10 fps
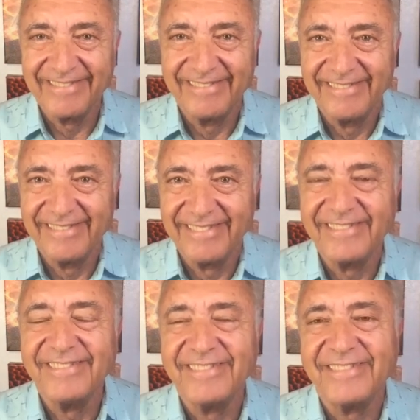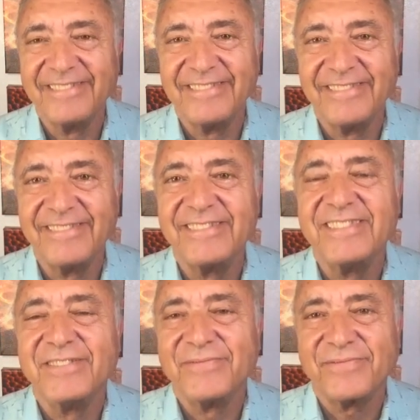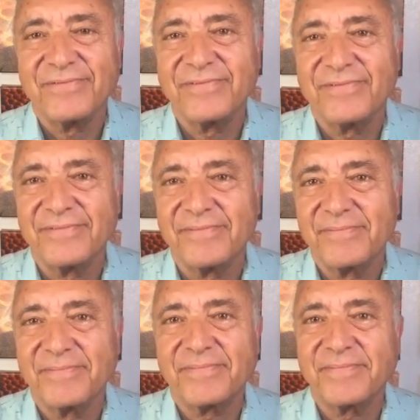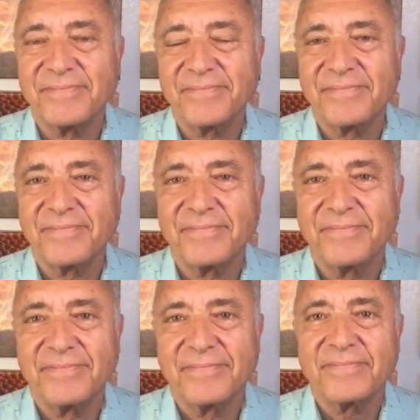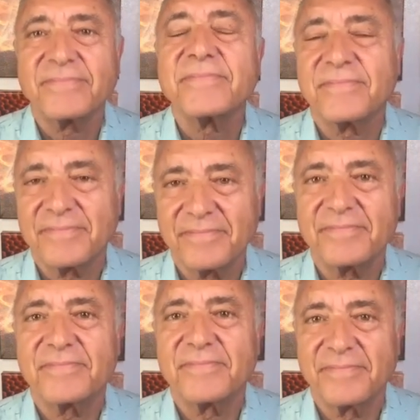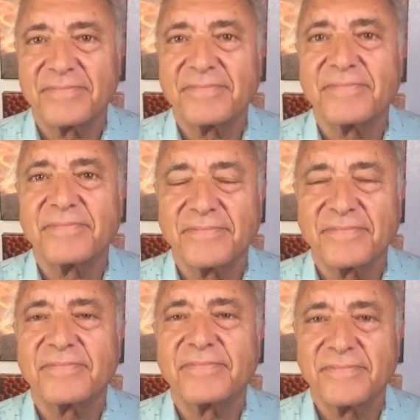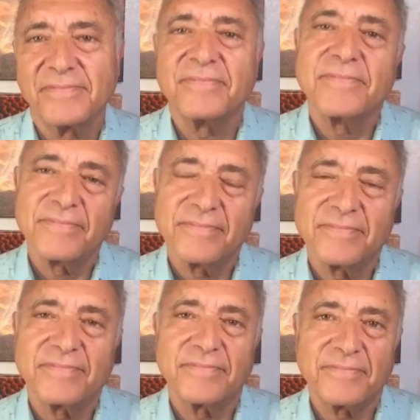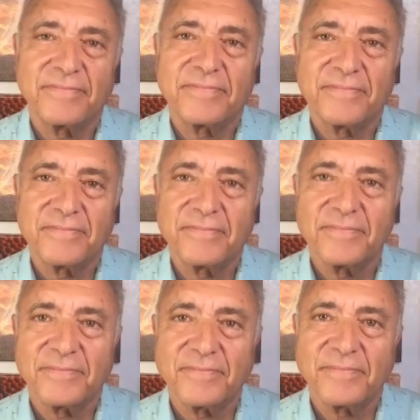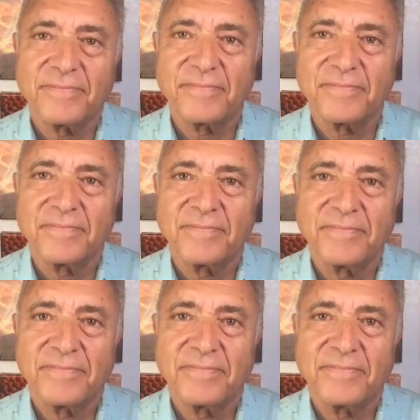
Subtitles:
(silent)